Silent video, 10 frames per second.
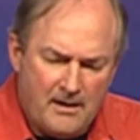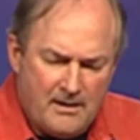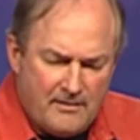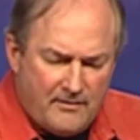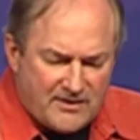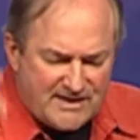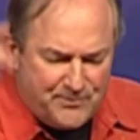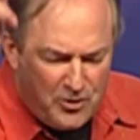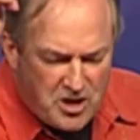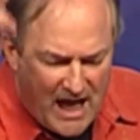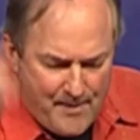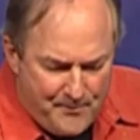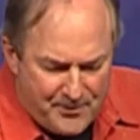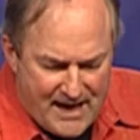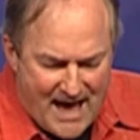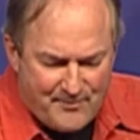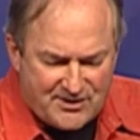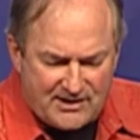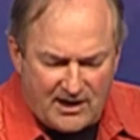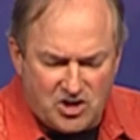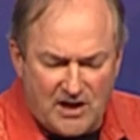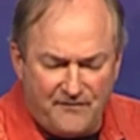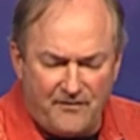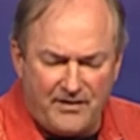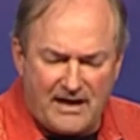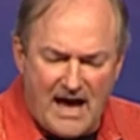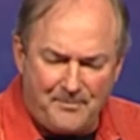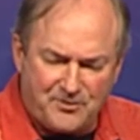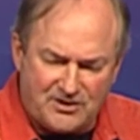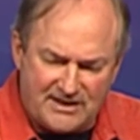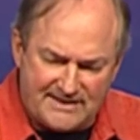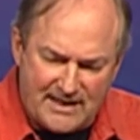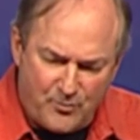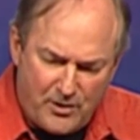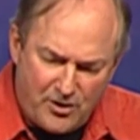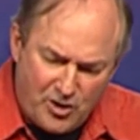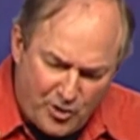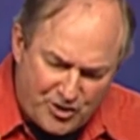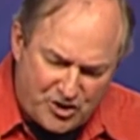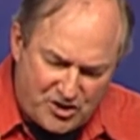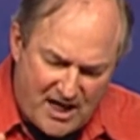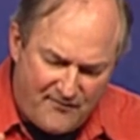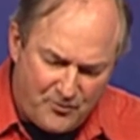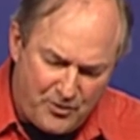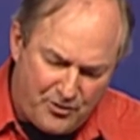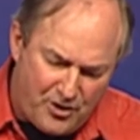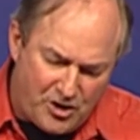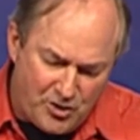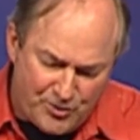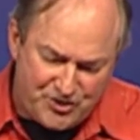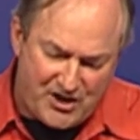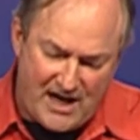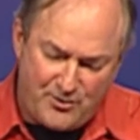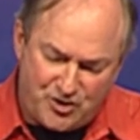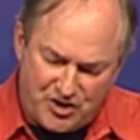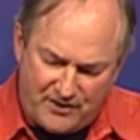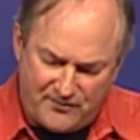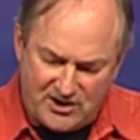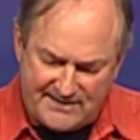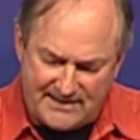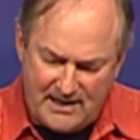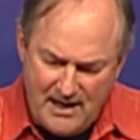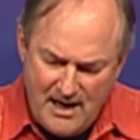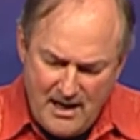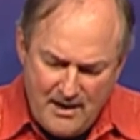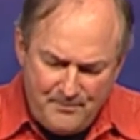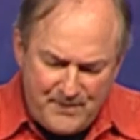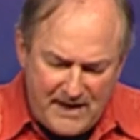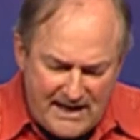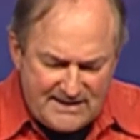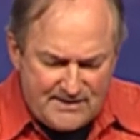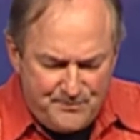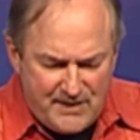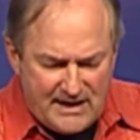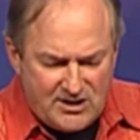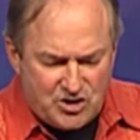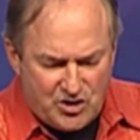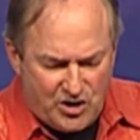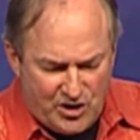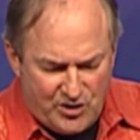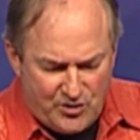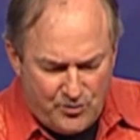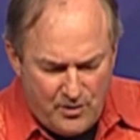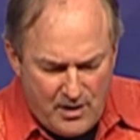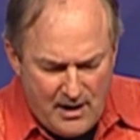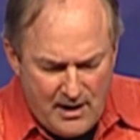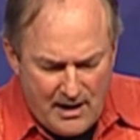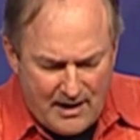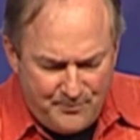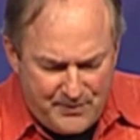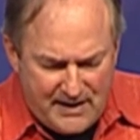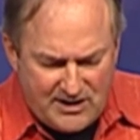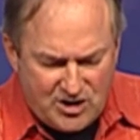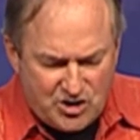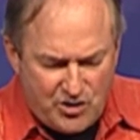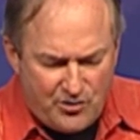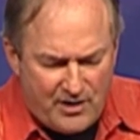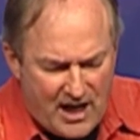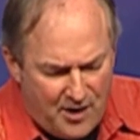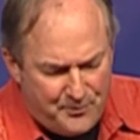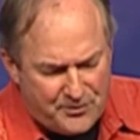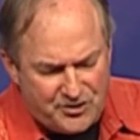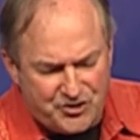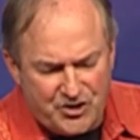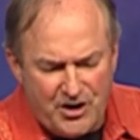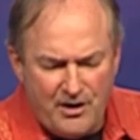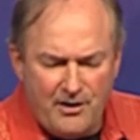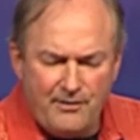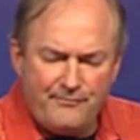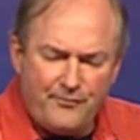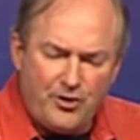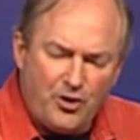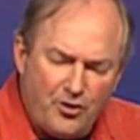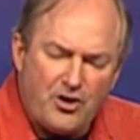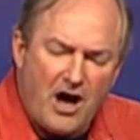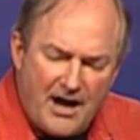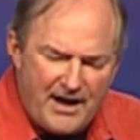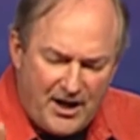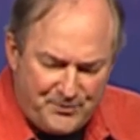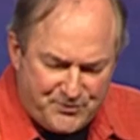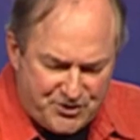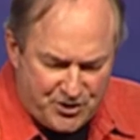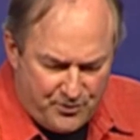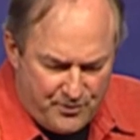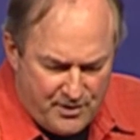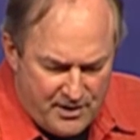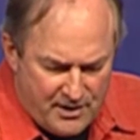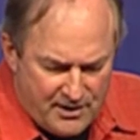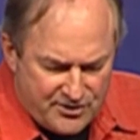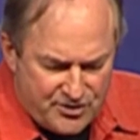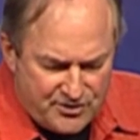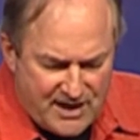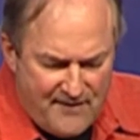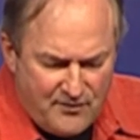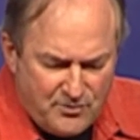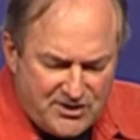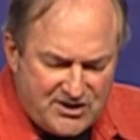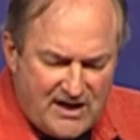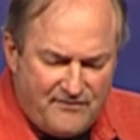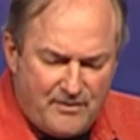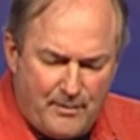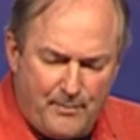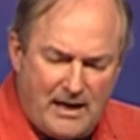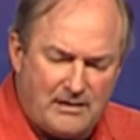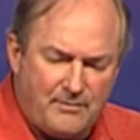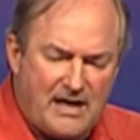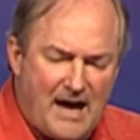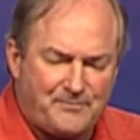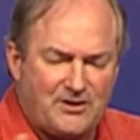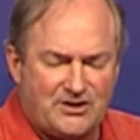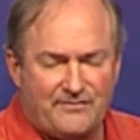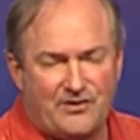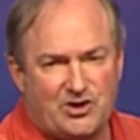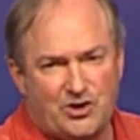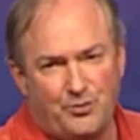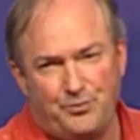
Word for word: And the Spirit came upon Amasai, chief of the captains. He said, We are yours, O David. We are on your side, O son of Jesse. Peace, peace to you, and peace to your helpers, for your God helps you. So David received them and made them captains of the troop.